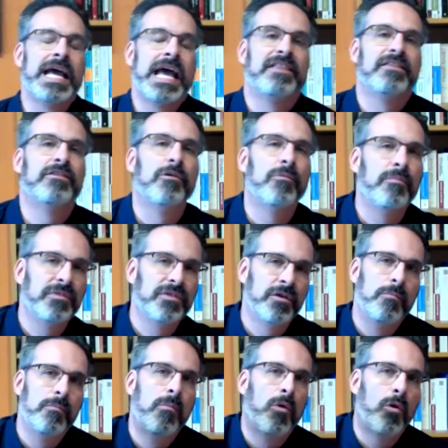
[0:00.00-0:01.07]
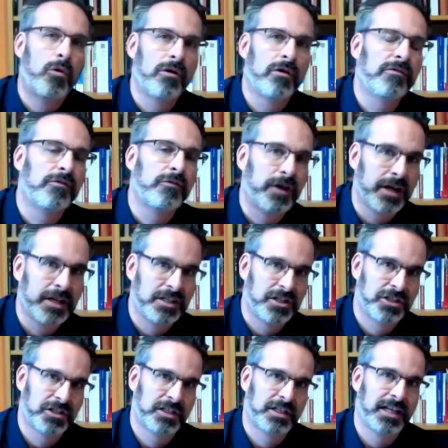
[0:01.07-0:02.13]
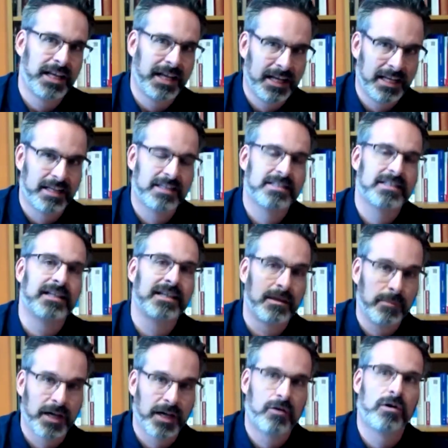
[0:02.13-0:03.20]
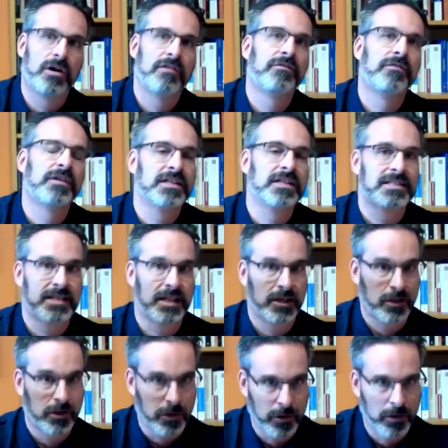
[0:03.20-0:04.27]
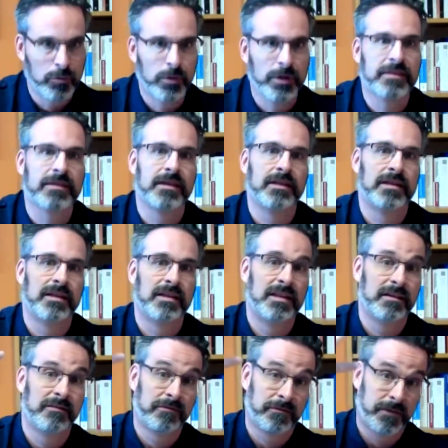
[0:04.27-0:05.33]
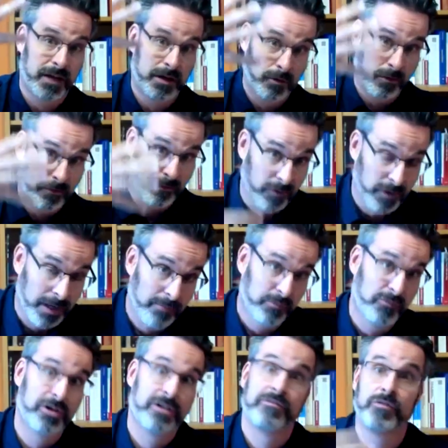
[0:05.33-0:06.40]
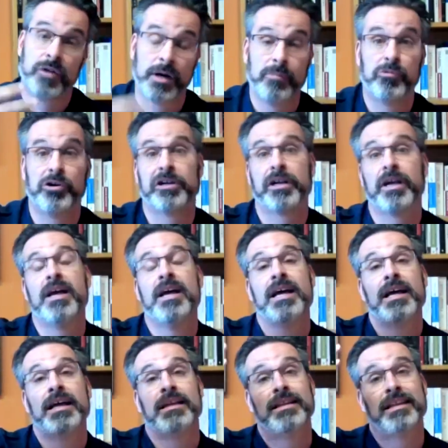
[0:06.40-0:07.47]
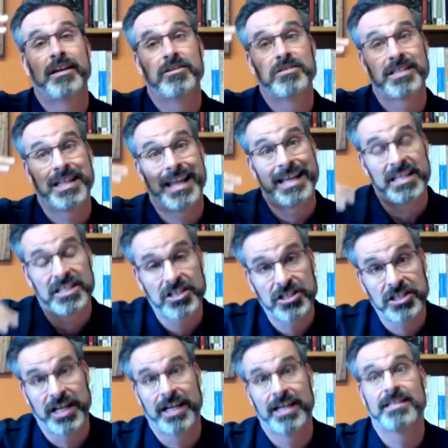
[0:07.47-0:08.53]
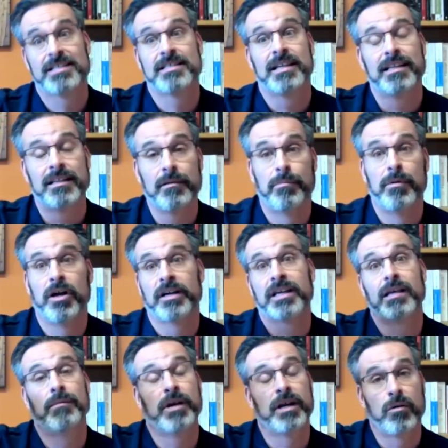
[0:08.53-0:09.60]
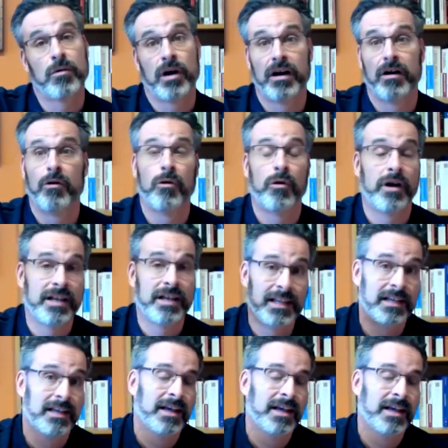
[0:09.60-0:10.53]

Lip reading: The more French Canadians and Quebecois feel secured within the federal framework, there's less chance that the Bloc Québécois or any